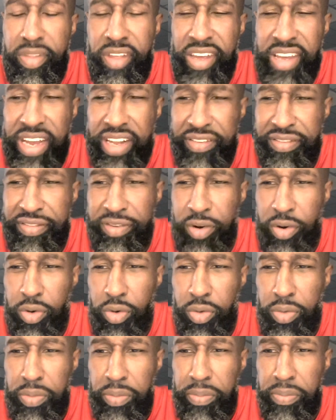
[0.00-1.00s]
And
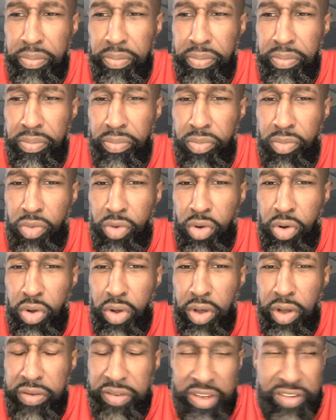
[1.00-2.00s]
so
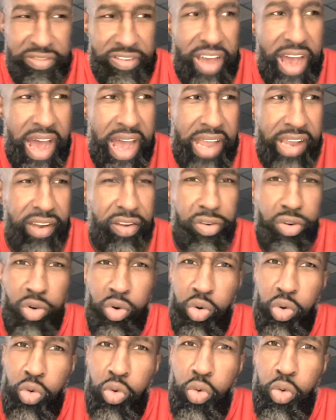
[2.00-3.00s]
this guy
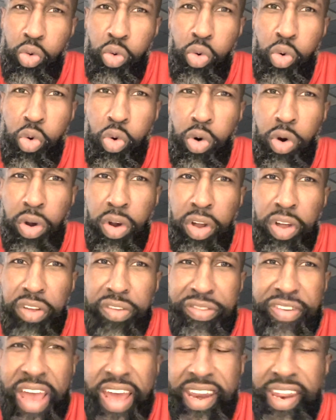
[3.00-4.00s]
who
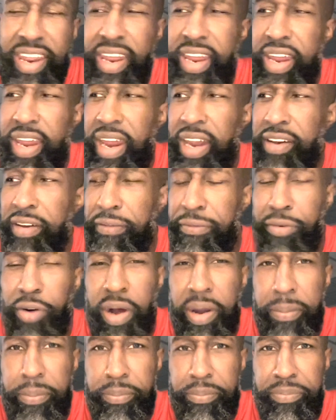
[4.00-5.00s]
sat in the
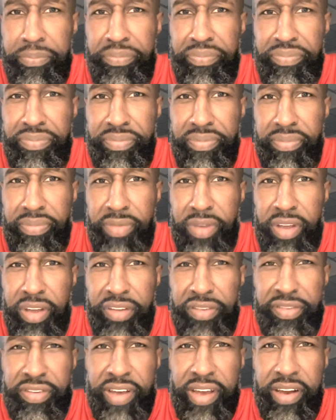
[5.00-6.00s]
front
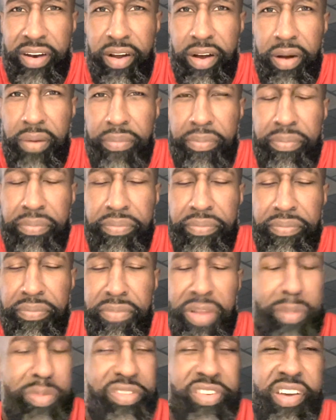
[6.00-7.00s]
said,
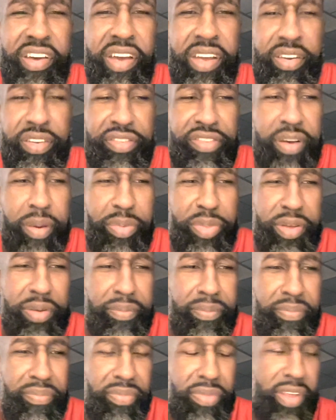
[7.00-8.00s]
let me tell you something.
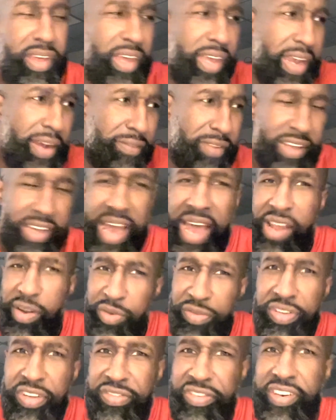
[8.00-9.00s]
If the guy who
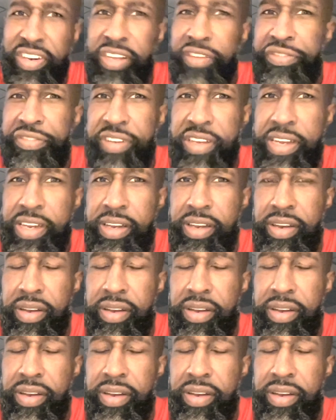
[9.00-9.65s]
sits in this seat